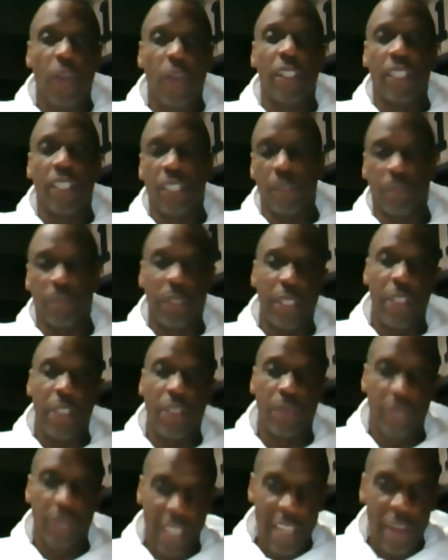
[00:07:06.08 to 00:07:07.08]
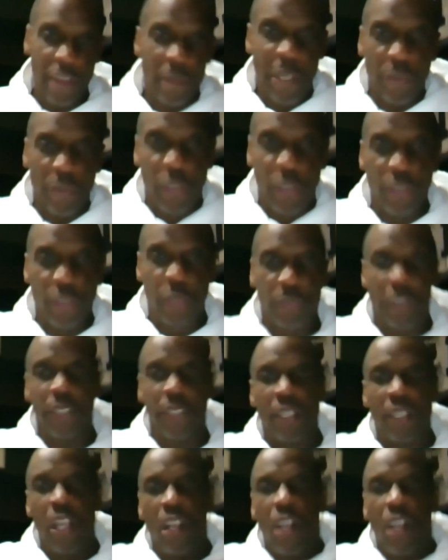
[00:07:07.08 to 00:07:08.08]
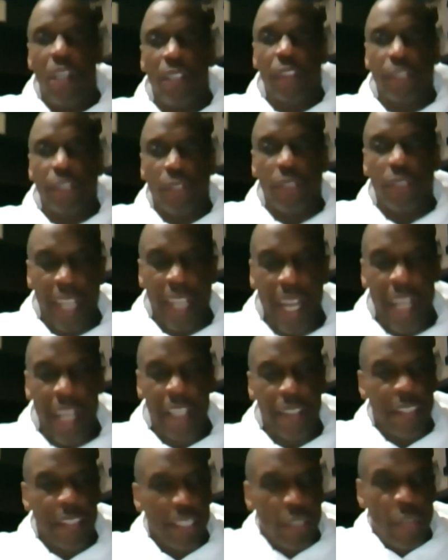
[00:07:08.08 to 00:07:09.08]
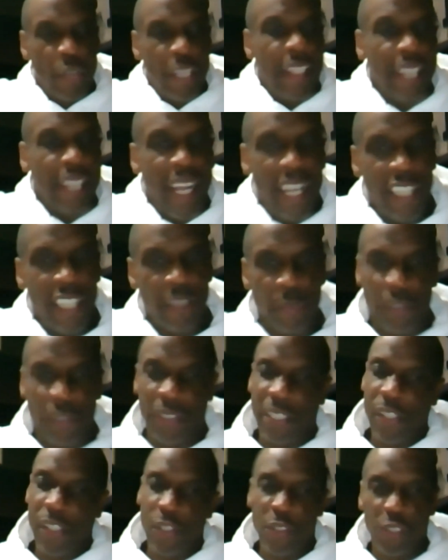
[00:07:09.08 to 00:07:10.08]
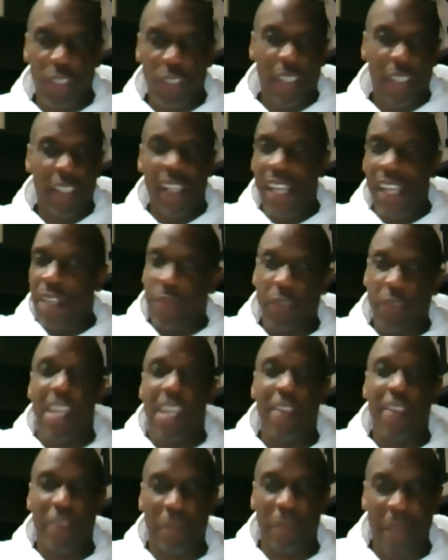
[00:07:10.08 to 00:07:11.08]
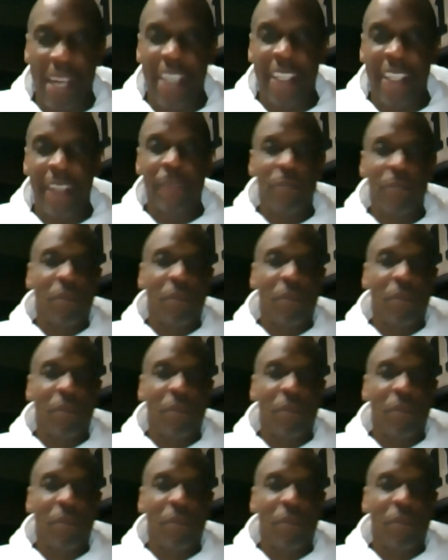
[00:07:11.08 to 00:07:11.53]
I'm a good player with Kevin Reynolds, but certain guys, they're great guys, but New York ain't for everybody.